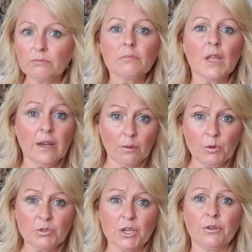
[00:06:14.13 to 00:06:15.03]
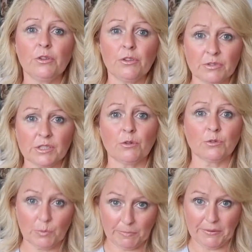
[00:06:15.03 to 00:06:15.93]
I will tell you the
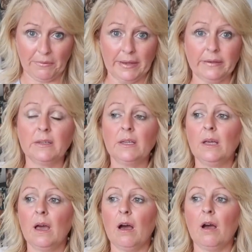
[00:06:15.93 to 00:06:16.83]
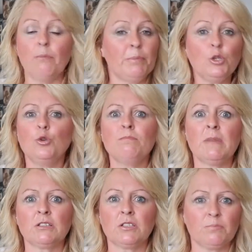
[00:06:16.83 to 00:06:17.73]
results were benign, but you
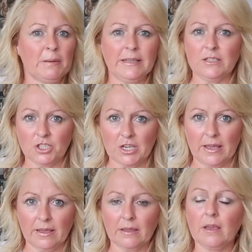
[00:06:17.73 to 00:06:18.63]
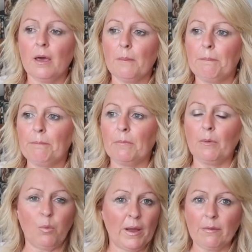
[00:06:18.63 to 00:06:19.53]
must please check
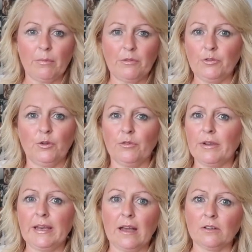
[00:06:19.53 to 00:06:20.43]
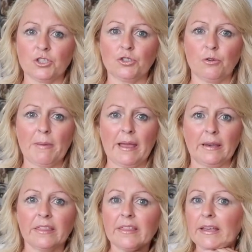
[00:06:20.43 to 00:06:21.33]
if you're really unsure about
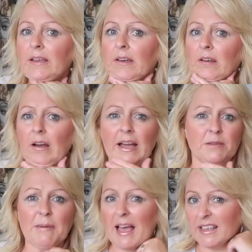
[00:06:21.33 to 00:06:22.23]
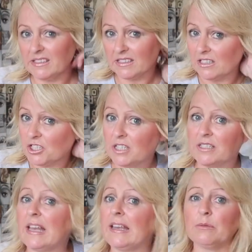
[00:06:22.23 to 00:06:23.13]
anything. And I had about 8 stitches
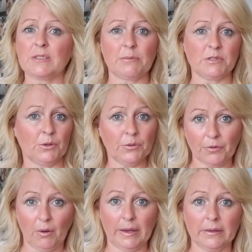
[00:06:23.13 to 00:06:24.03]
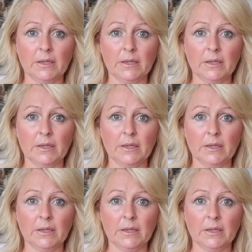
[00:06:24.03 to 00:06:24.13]
and it was absolutely fine.